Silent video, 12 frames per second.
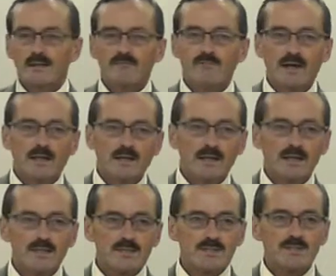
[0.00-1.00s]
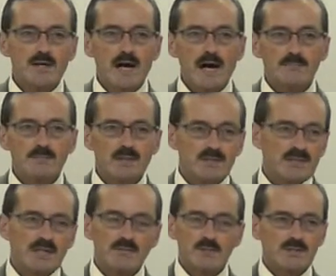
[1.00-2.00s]
And finally, he stopped because
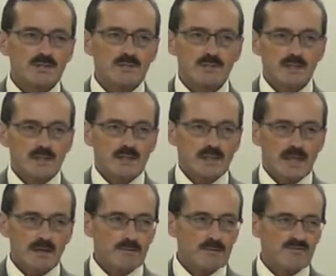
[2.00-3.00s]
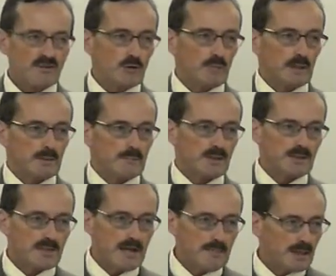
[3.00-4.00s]
he was he was fuming by the
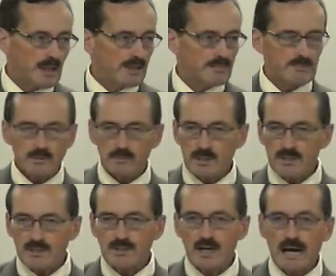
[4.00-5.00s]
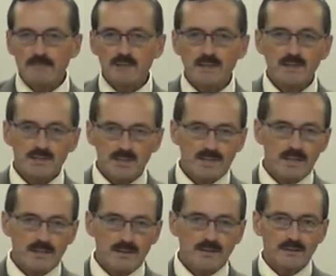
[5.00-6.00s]
time he got up there. But he stopped and he
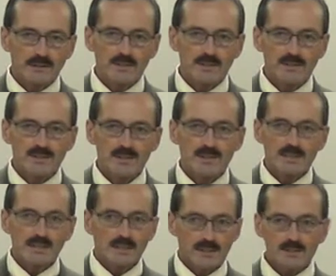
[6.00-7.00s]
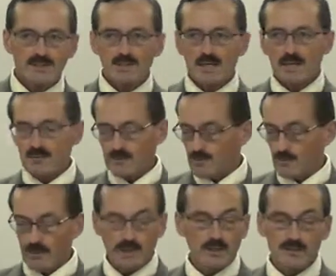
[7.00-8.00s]
stared at this. And this is how the
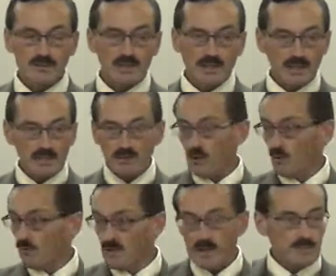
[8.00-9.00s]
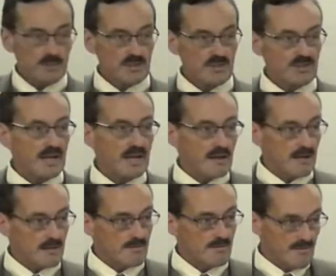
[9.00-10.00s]
story goes. Then he told them to
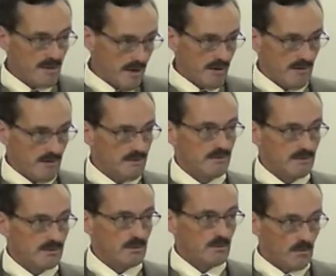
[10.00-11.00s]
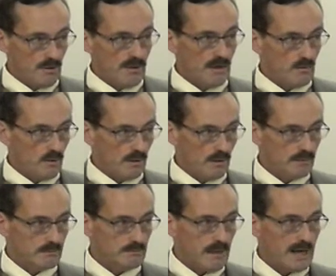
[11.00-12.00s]
stay there, where they were,
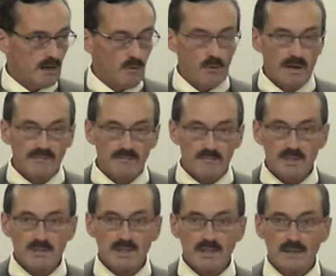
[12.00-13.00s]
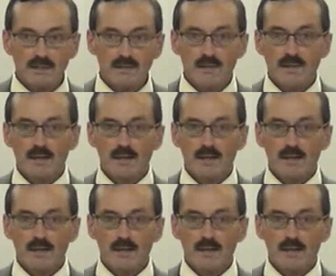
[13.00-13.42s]
back away from the city.